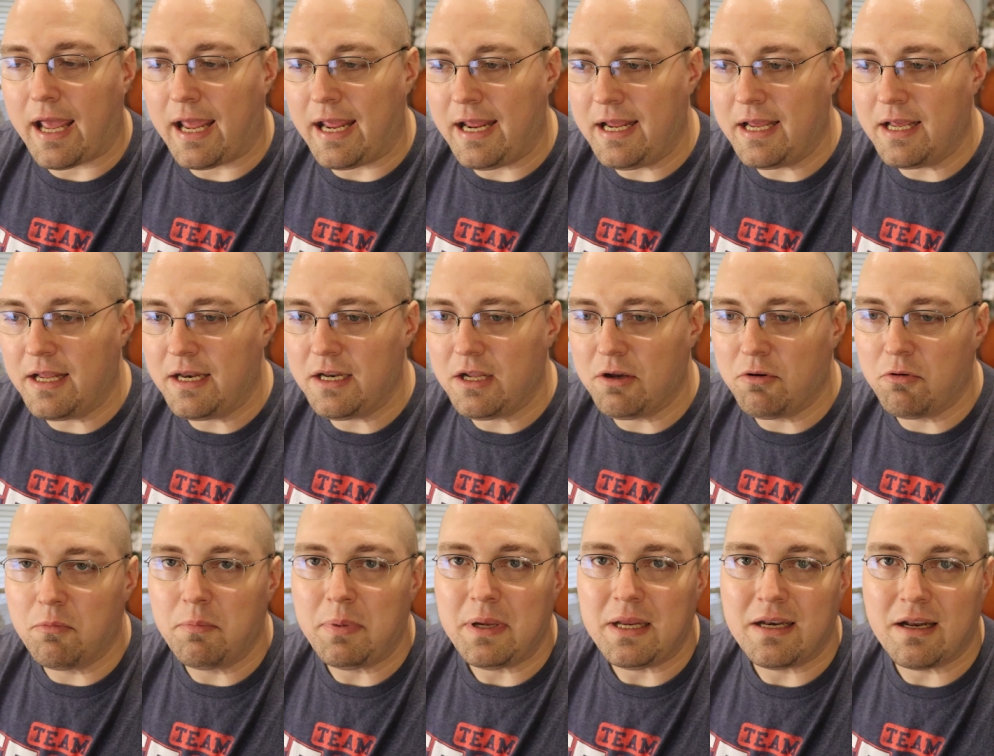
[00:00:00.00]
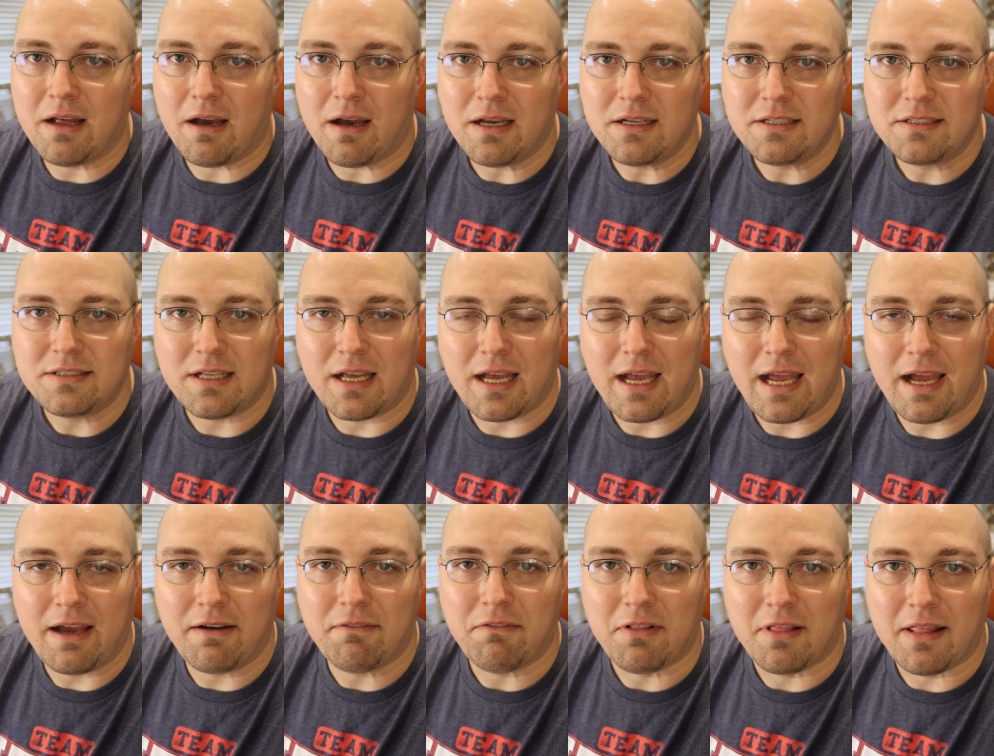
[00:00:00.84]
and it would be nice to
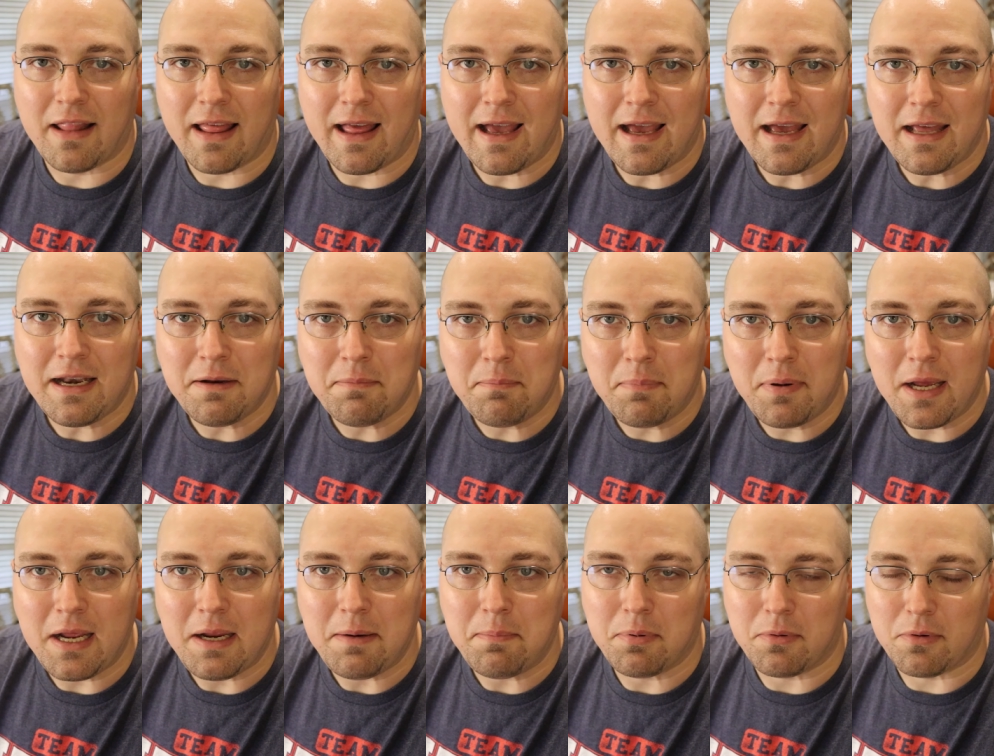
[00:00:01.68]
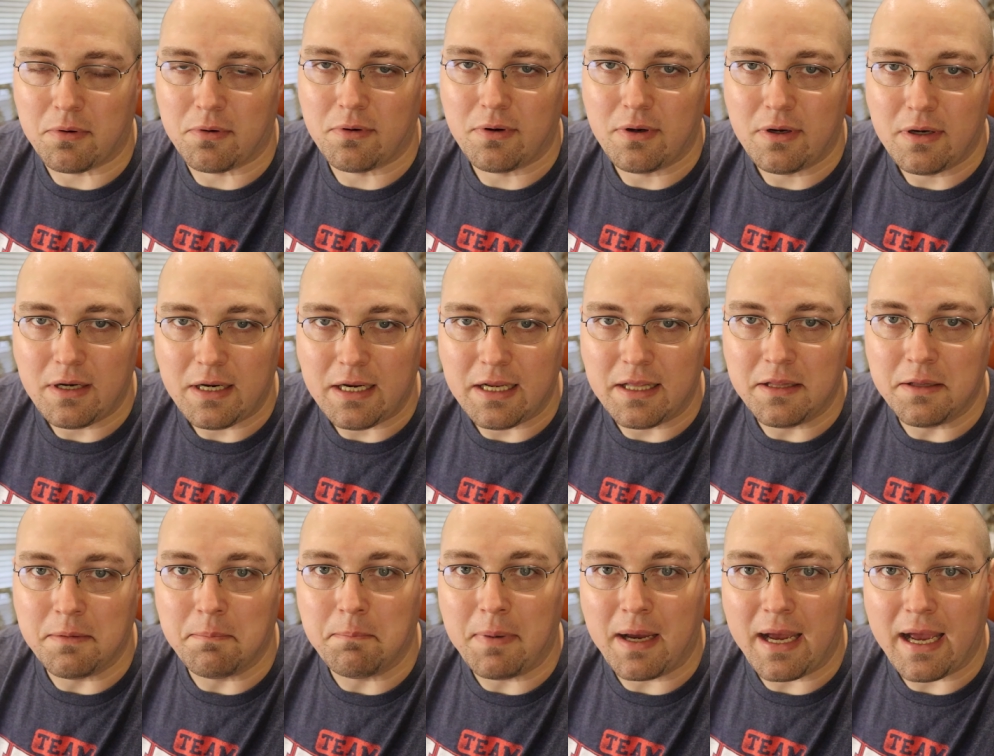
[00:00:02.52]
have lined paper
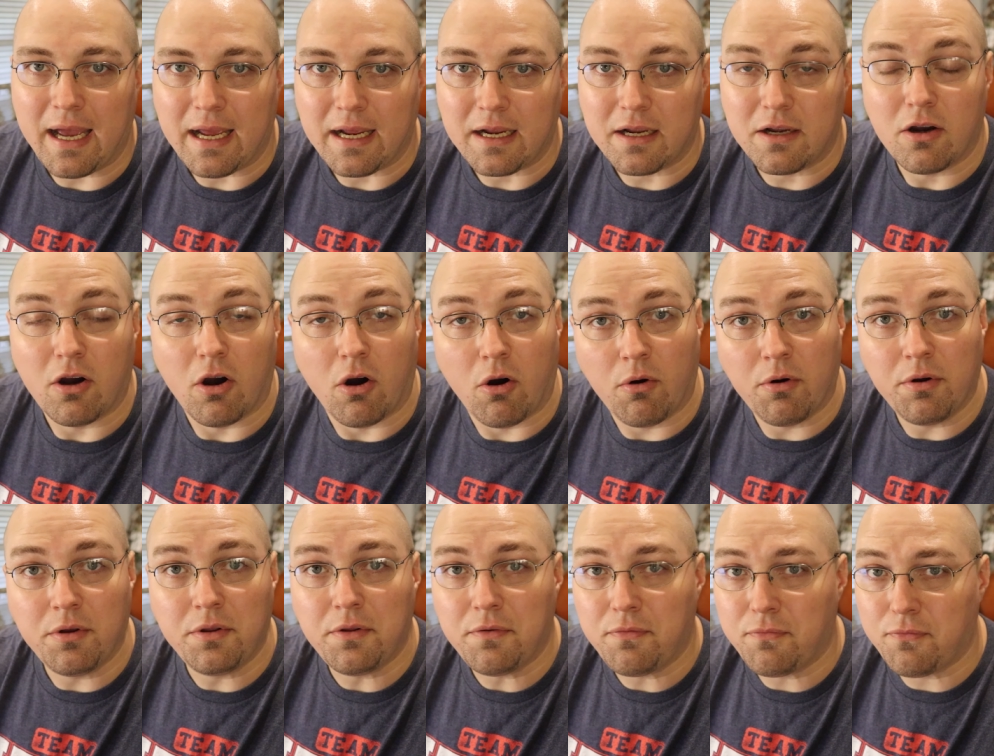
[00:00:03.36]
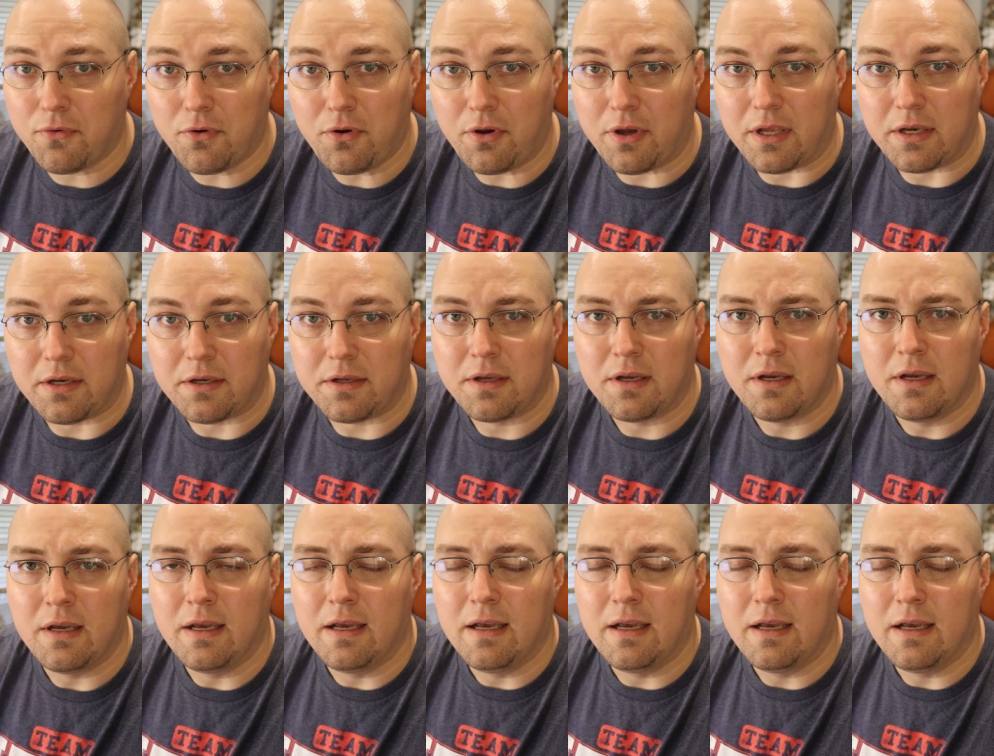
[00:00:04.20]
in the back or in the front.